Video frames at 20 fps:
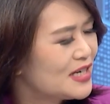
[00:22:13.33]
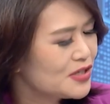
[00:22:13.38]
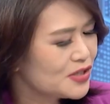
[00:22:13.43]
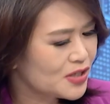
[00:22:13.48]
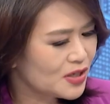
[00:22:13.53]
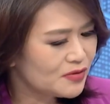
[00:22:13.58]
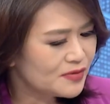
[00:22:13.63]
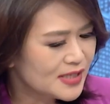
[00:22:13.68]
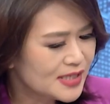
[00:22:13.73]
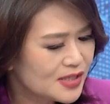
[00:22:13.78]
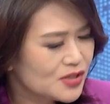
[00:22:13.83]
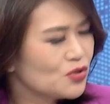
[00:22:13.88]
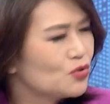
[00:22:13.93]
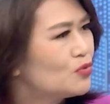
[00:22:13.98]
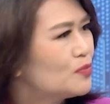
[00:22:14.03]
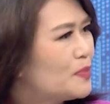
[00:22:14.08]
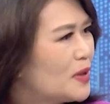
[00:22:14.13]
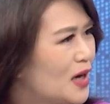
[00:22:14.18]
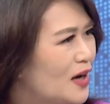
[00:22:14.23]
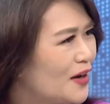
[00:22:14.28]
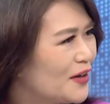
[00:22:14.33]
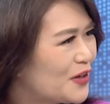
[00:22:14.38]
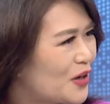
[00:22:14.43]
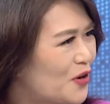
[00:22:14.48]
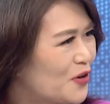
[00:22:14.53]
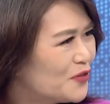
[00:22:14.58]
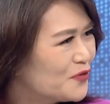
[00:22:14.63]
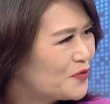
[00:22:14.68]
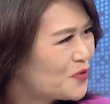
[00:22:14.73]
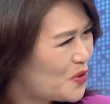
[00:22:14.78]
So this is all part
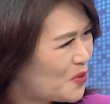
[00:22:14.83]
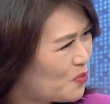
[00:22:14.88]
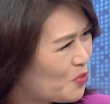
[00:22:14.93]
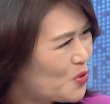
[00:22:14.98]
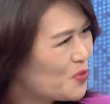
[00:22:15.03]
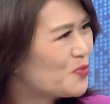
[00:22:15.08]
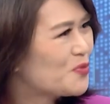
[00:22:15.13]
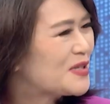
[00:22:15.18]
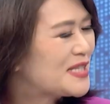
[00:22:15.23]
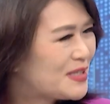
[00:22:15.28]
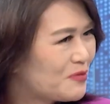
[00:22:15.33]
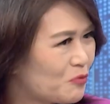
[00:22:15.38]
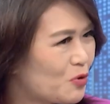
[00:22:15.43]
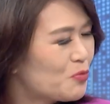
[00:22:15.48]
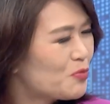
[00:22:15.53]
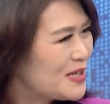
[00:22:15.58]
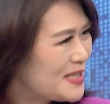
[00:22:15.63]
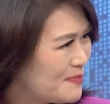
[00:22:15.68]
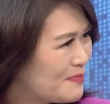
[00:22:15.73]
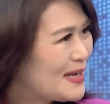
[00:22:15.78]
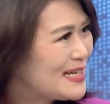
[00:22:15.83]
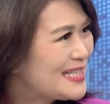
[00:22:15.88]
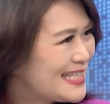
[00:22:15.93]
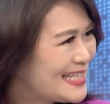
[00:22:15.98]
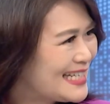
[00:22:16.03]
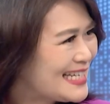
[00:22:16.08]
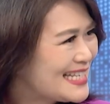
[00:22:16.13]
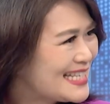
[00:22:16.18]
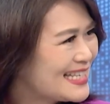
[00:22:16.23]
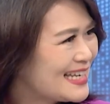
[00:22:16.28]
of what we're
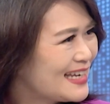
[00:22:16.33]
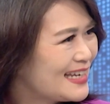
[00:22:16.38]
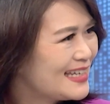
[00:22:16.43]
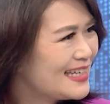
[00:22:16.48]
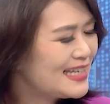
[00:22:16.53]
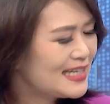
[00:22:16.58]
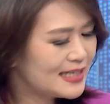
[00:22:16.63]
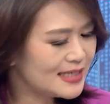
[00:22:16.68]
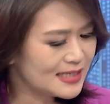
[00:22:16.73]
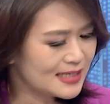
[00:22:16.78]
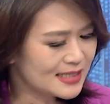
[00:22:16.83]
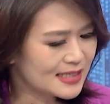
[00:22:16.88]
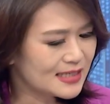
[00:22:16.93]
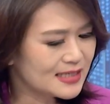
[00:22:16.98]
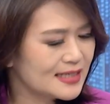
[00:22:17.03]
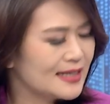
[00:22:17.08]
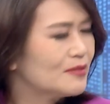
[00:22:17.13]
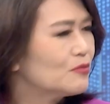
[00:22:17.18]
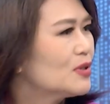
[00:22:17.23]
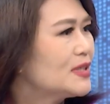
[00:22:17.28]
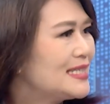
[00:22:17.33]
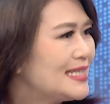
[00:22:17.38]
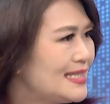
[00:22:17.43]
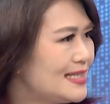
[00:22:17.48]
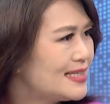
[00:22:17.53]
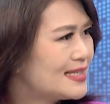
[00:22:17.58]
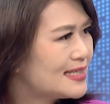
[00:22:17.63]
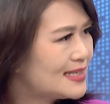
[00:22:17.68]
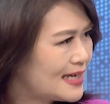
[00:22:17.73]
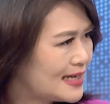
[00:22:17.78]
basically saying here is that Taiwan
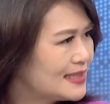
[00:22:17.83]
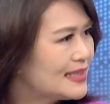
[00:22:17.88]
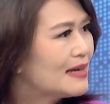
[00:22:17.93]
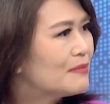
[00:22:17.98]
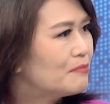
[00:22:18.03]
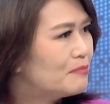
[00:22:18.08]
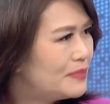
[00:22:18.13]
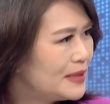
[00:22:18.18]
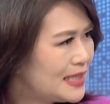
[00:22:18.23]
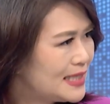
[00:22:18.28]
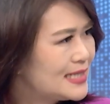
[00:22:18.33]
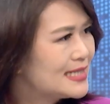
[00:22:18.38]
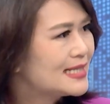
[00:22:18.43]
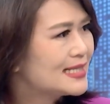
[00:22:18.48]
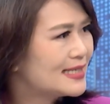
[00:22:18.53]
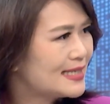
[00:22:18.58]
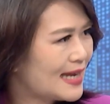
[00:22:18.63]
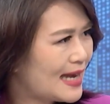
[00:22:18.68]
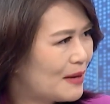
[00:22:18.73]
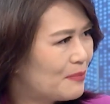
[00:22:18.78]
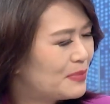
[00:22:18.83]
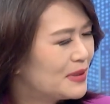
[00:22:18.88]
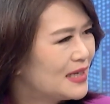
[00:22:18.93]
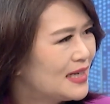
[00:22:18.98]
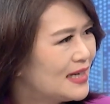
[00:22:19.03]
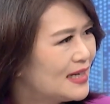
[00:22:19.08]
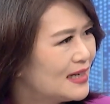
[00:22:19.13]
needs to take that big step.